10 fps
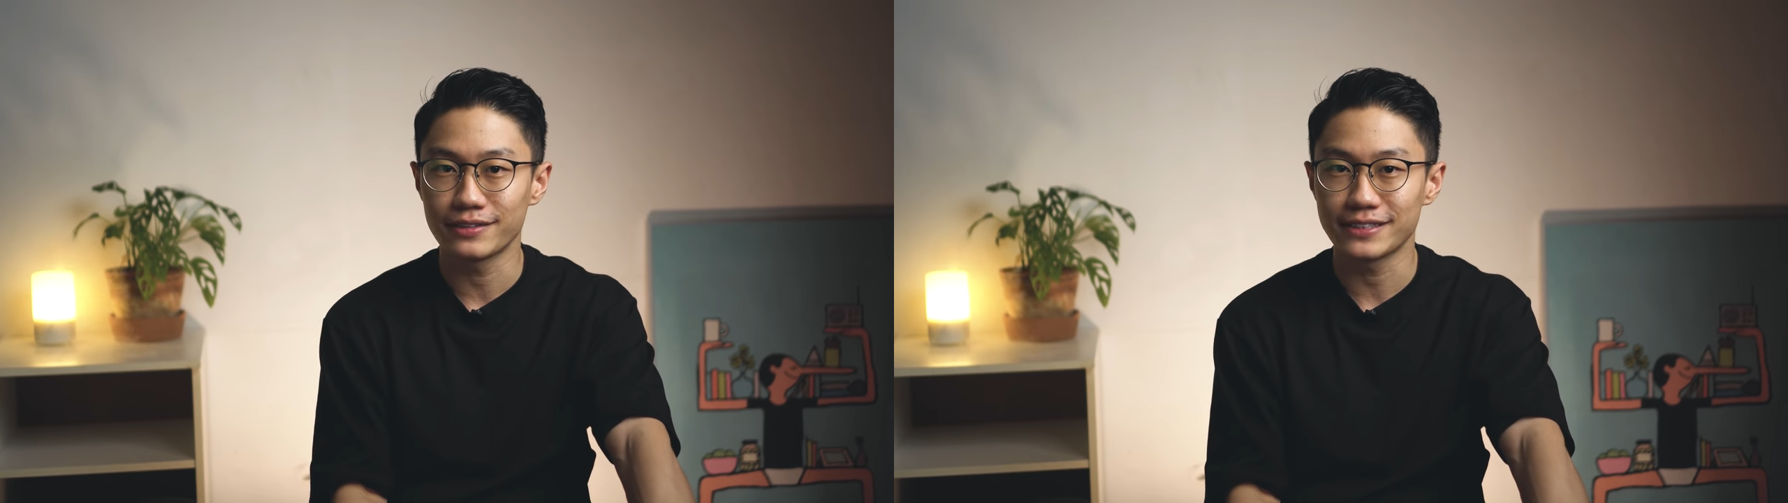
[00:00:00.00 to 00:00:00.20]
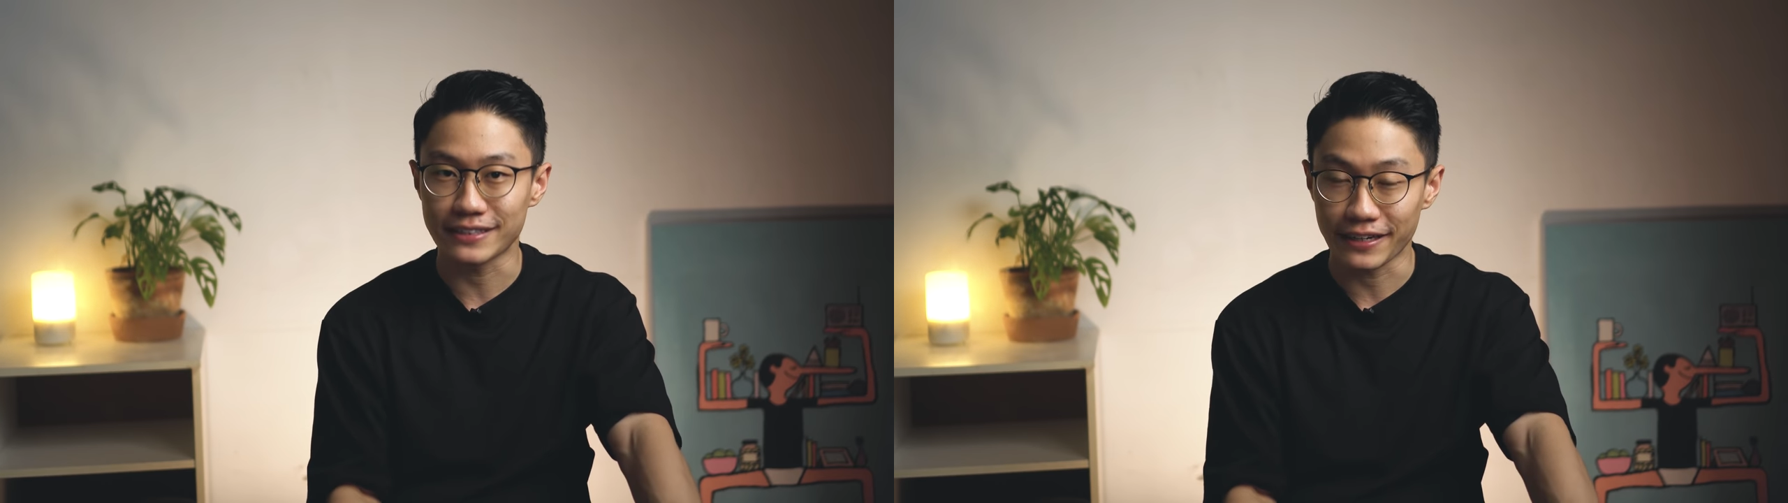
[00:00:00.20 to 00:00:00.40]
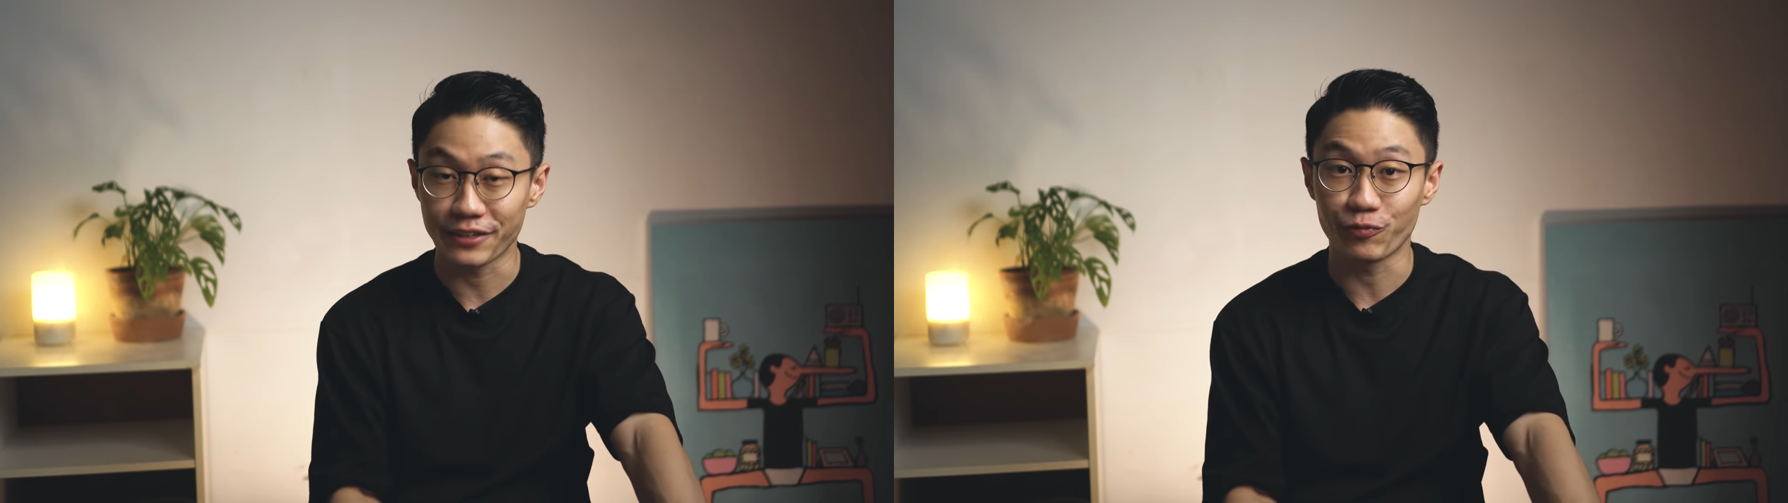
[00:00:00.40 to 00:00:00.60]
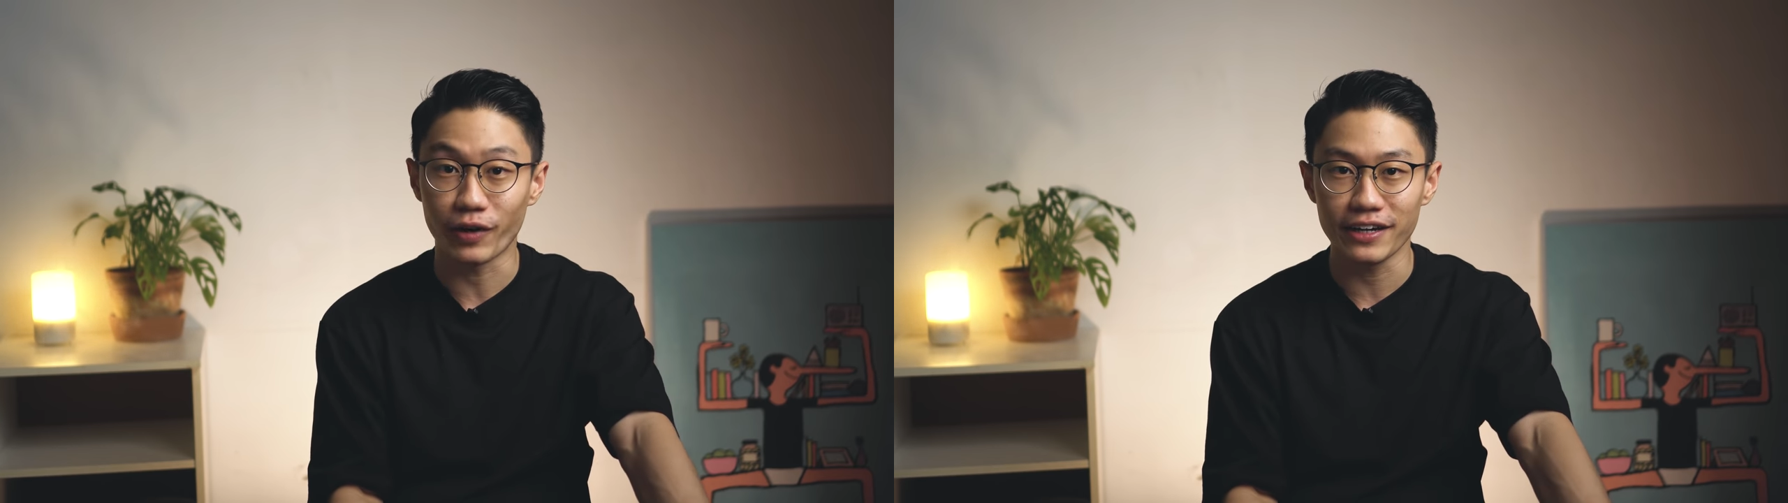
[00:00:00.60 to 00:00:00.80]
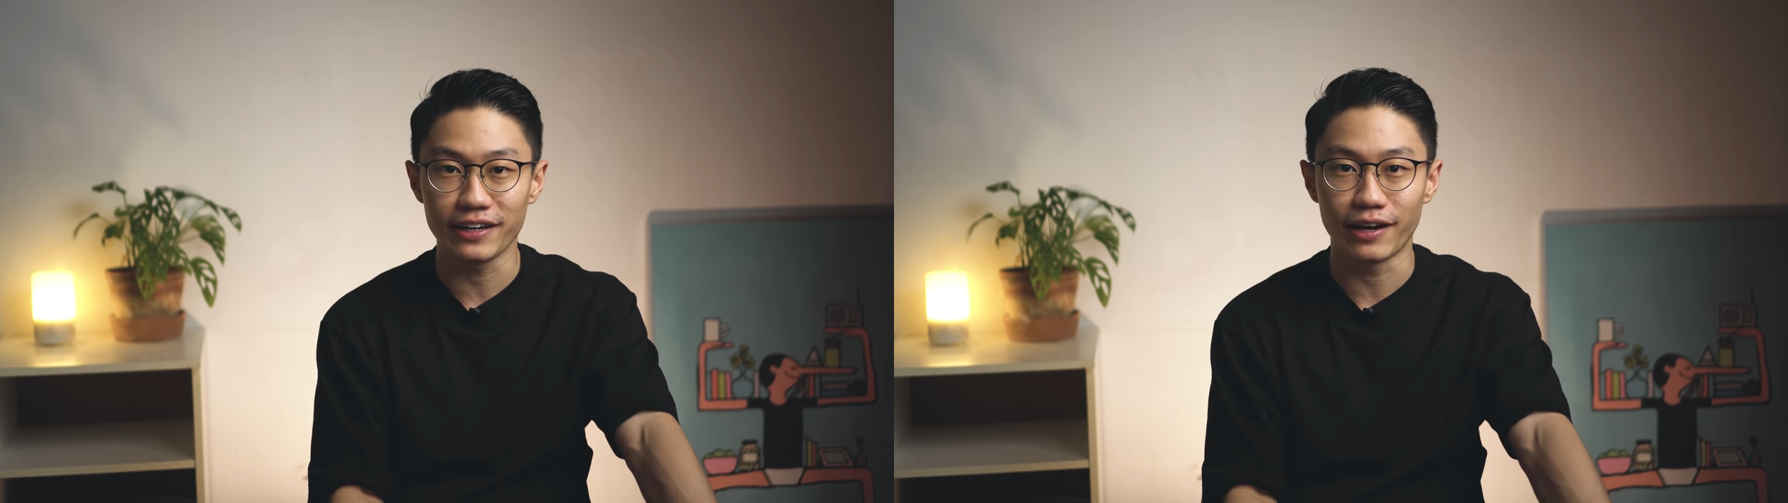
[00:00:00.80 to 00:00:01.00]
start it
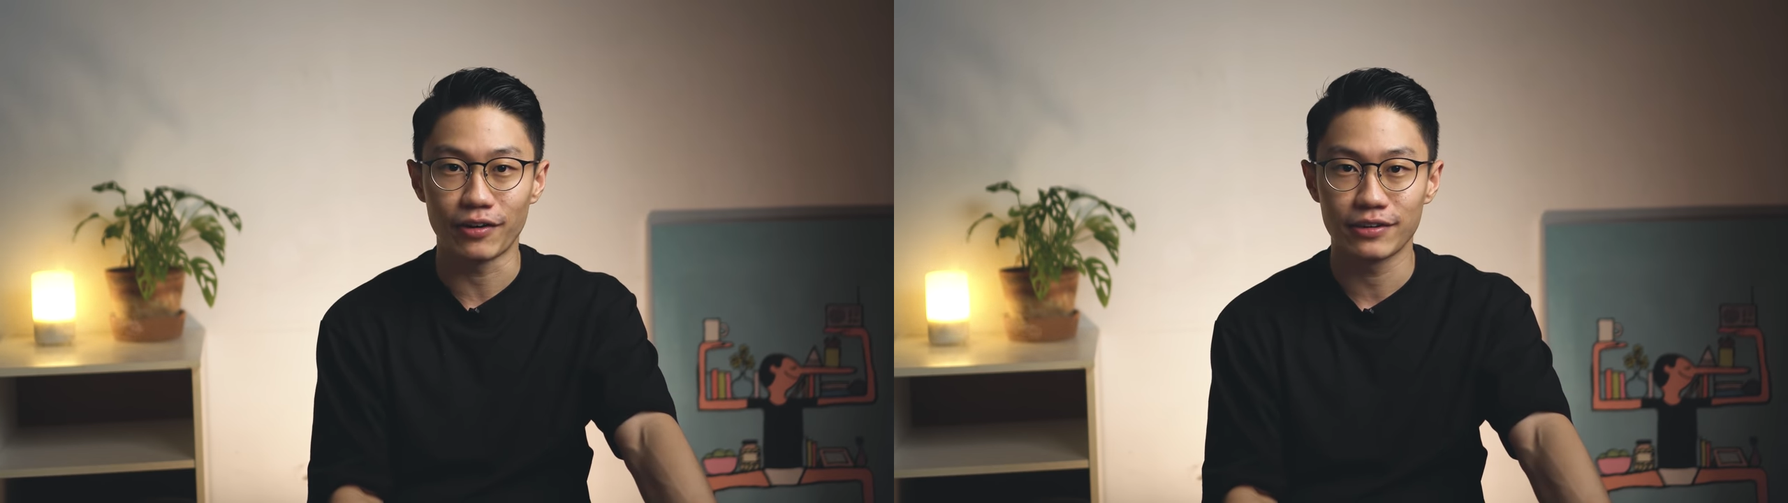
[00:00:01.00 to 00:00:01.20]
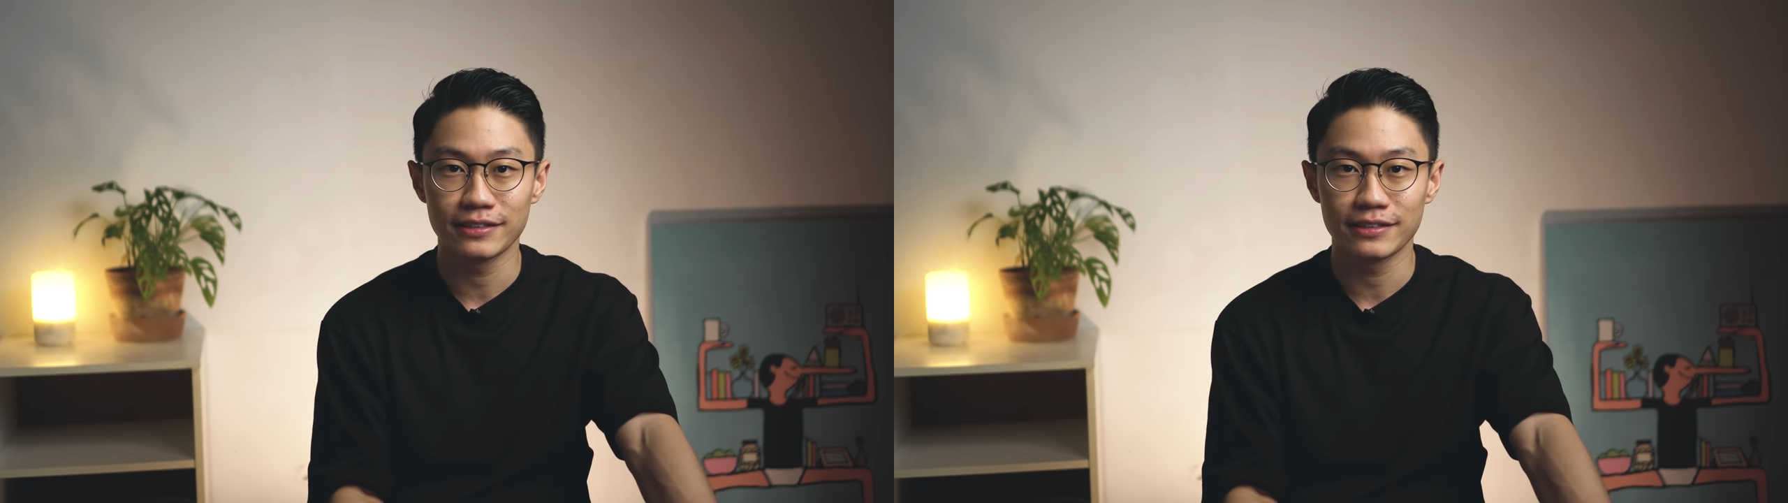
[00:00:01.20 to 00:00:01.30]
right now.